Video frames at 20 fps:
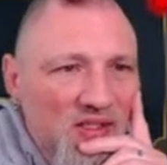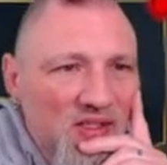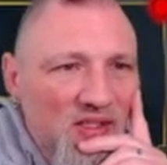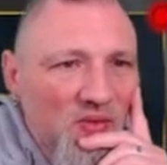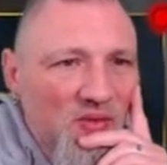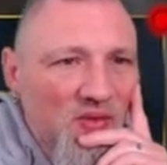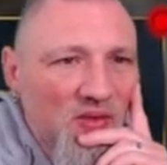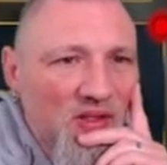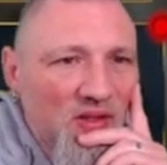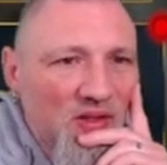I
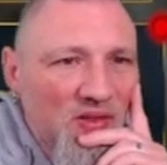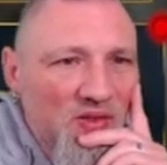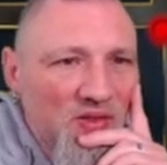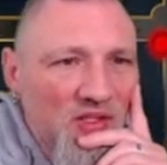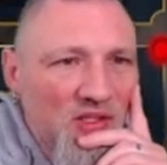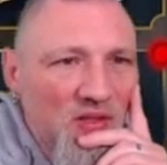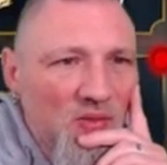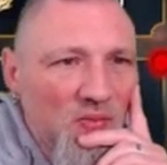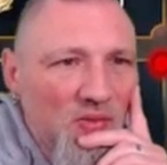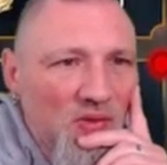don't think there's
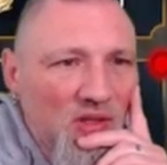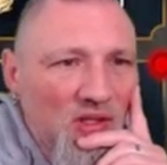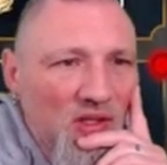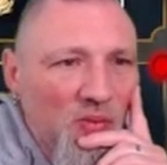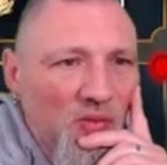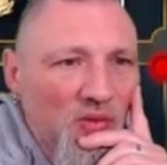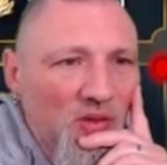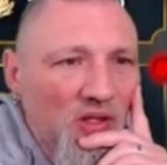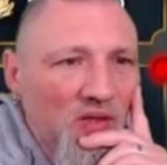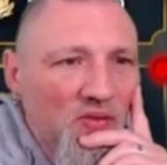any... I
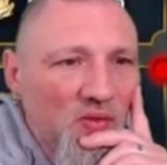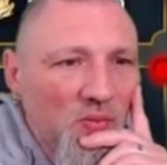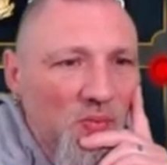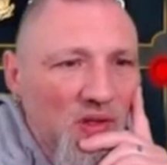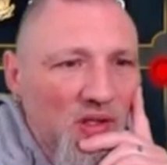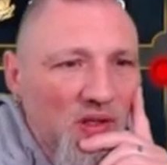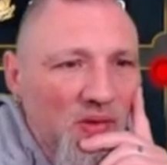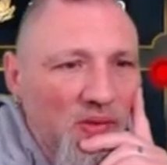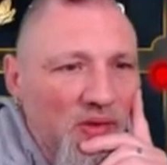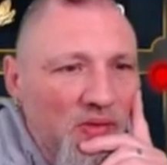would love to
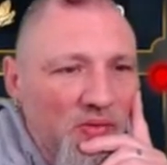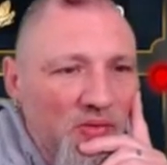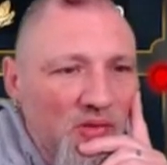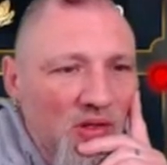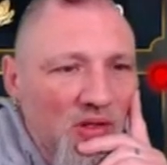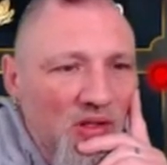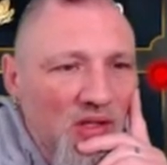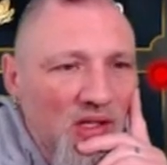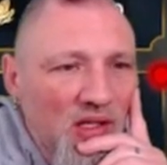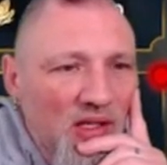play around
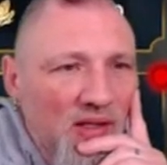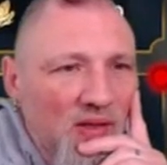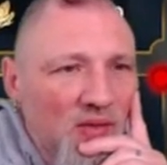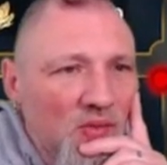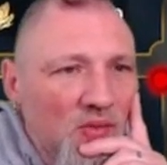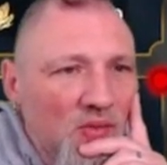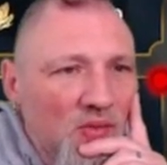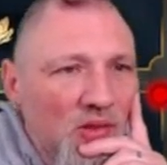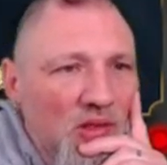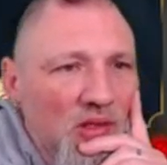Dark
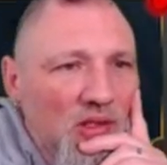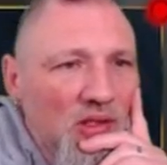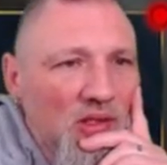Kale.